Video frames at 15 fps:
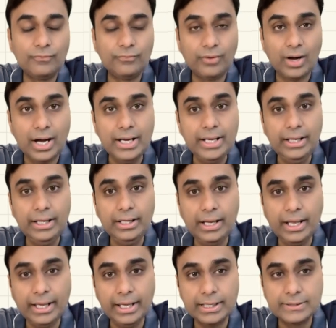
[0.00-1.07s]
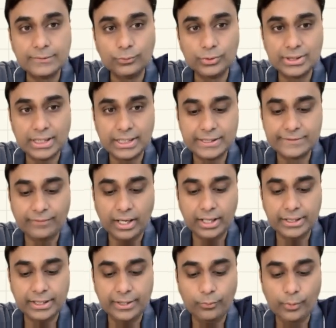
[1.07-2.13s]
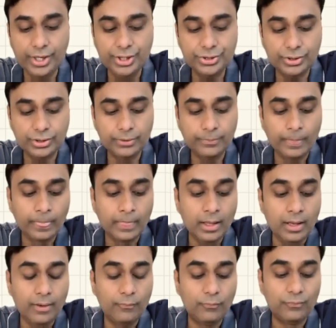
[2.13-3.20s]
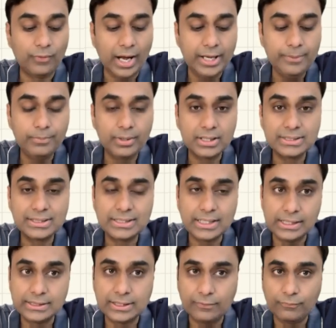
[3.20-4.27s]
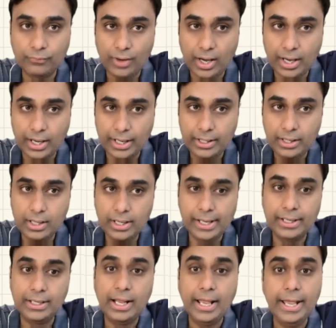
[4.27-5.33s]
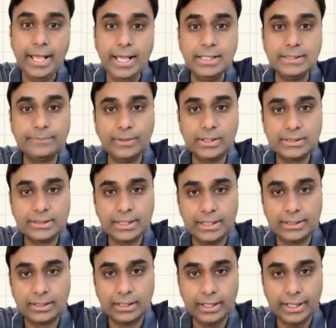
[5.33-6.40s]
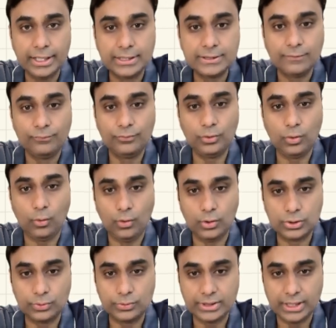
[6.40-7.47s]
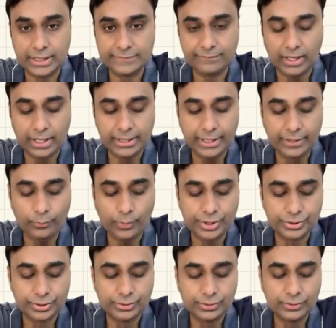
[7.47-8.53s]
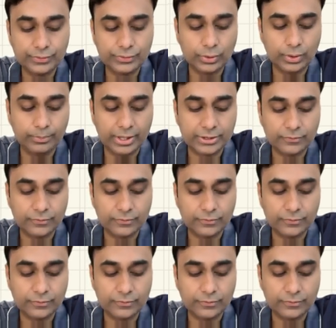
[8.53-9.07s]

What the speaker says: y and x would satisfy the equation, y plus delta y and x plus delta x would also satisfy the equation. So in place